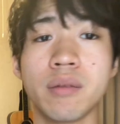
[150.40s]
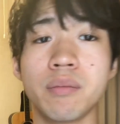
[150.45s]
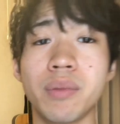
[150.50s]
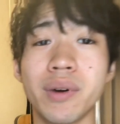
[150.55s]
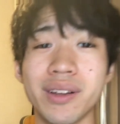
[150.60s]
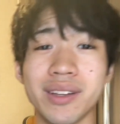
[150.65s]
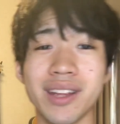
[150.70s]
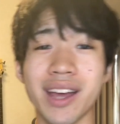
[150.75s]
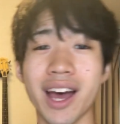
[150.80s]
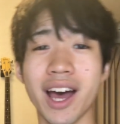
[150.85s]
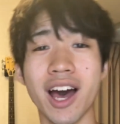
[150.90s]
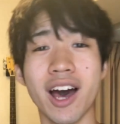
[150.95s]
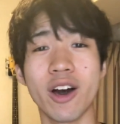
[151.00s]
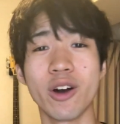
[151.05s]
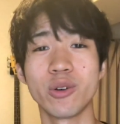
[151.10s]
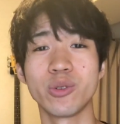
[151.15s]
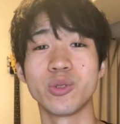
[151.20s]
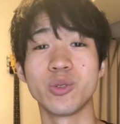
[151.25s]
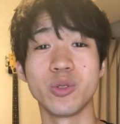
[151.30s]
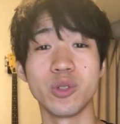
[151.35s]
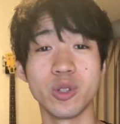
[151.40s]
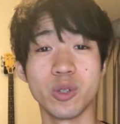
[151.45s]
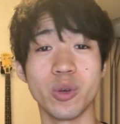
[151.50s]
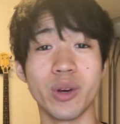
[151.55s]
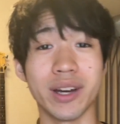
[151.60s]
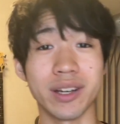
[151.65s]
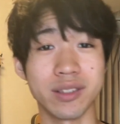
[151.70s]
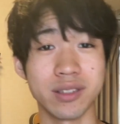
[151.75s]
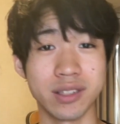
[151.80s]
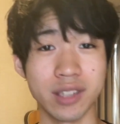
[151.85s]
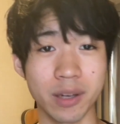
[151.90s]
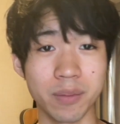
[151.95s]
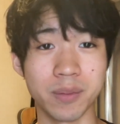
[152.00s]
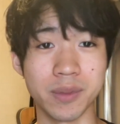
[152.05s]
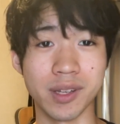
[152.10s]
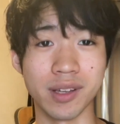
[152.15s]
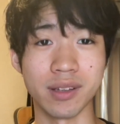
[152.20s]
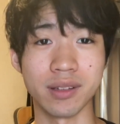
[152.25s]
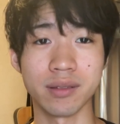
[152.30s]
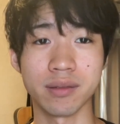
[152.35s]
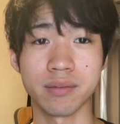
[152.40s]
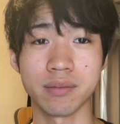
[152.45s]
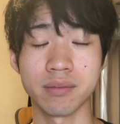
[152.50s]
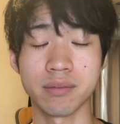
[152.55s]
But how do you accept it?